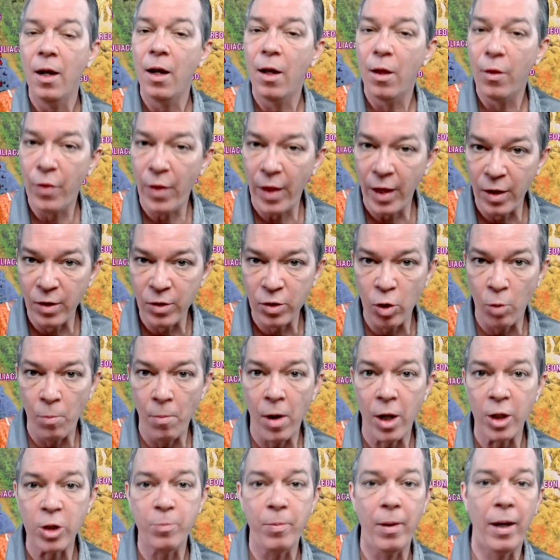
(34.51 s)
Thank you so
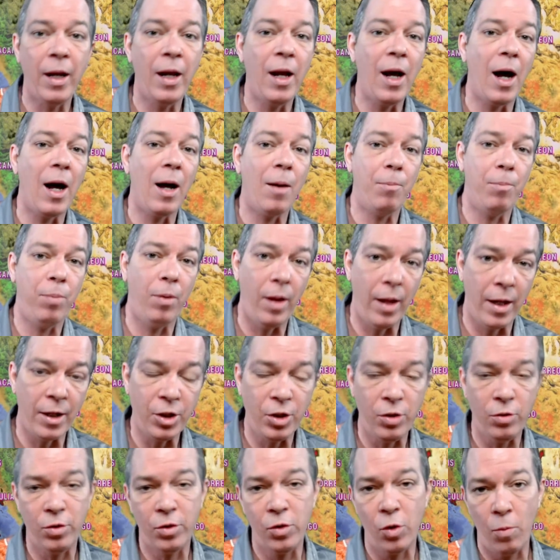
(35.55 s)
much. May God bless
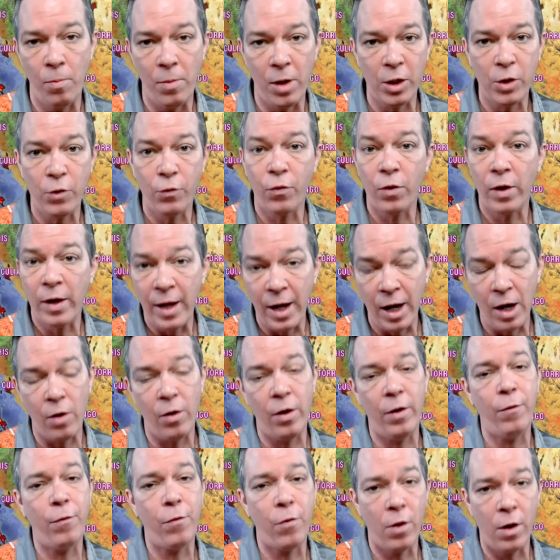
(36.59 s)
you so much for
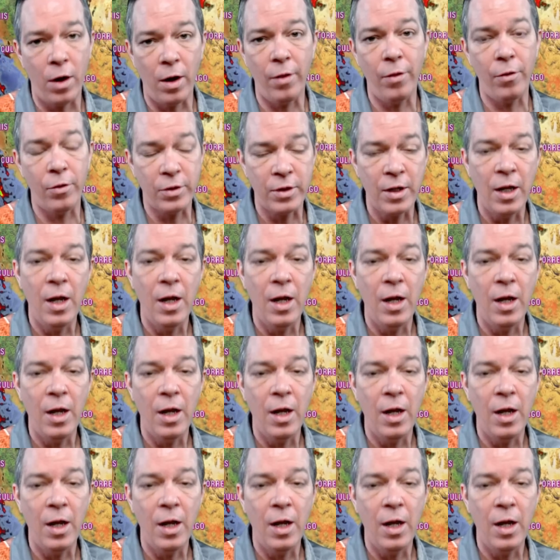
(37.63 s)
caring for others.